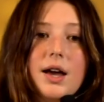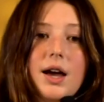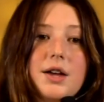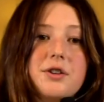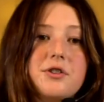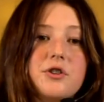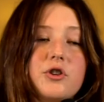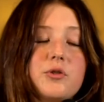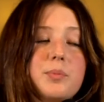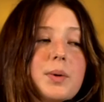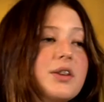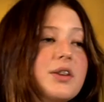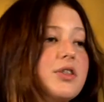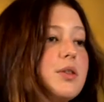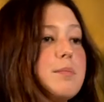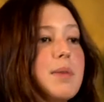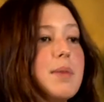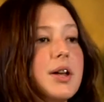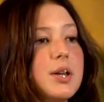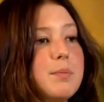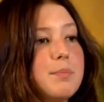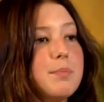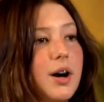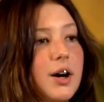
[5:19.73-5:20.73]
And despite the
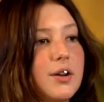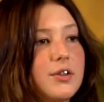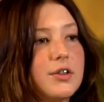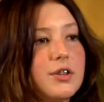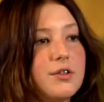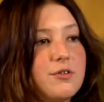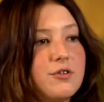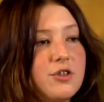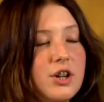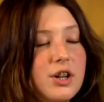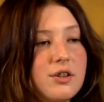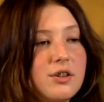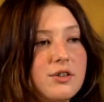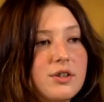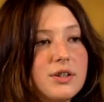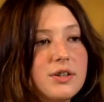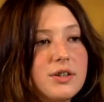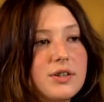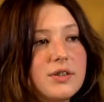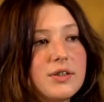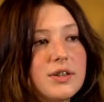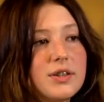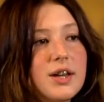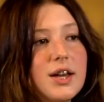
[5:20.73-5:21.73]
many positive
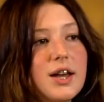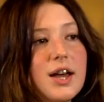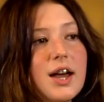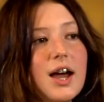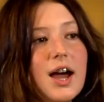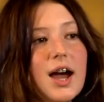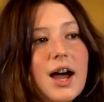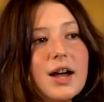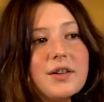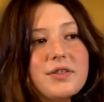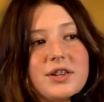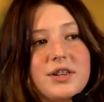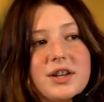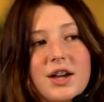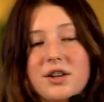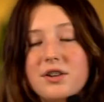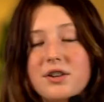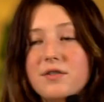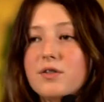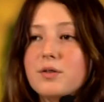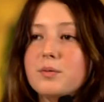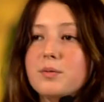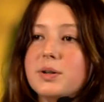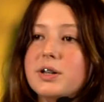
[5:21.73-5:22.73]
changes, at the
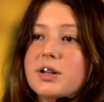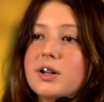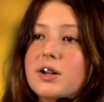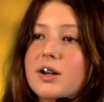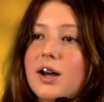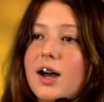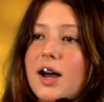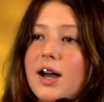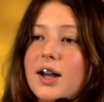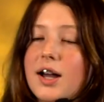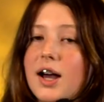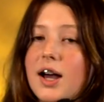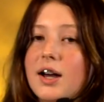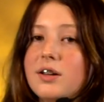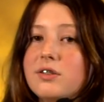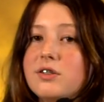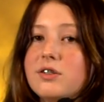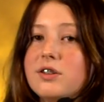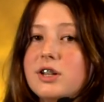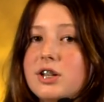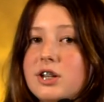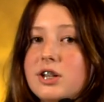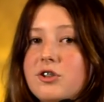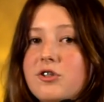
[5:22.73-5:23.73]
end of the week, I
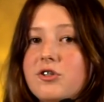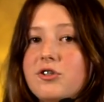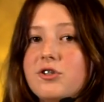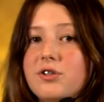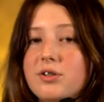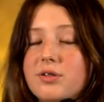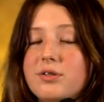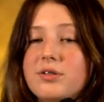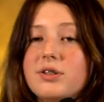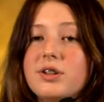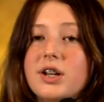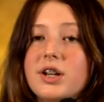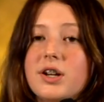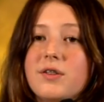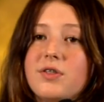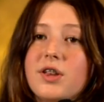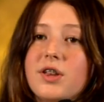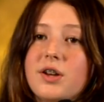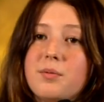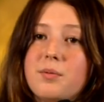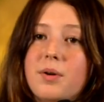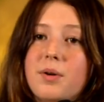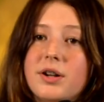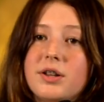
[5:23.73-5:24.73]
asked each student if
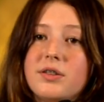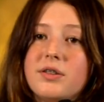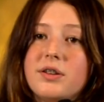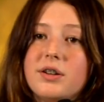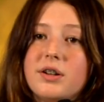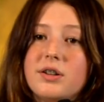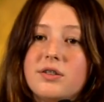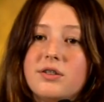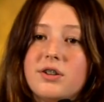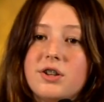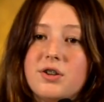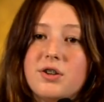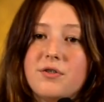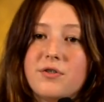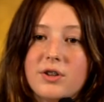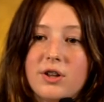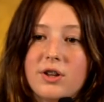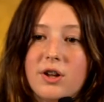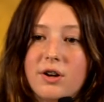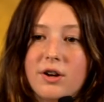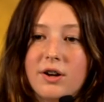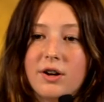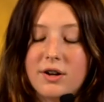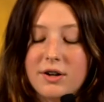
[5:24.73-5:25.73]
they wanted to continue for
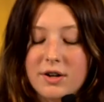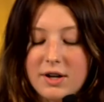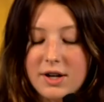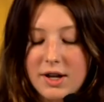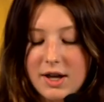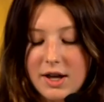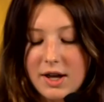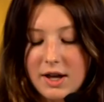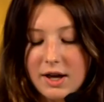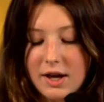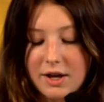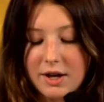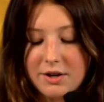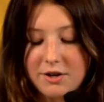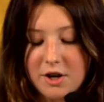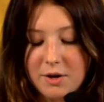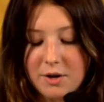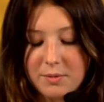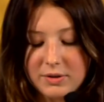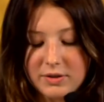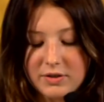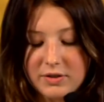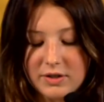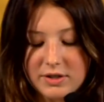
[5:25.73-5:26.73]
longer, and
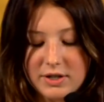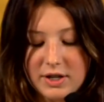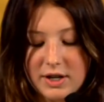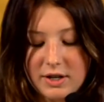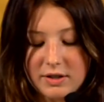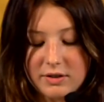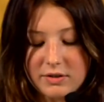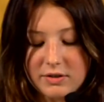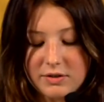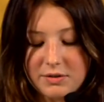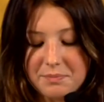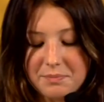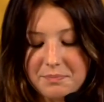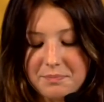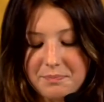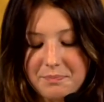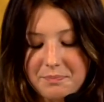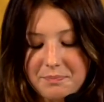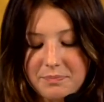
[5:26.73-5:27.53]
no one said yes.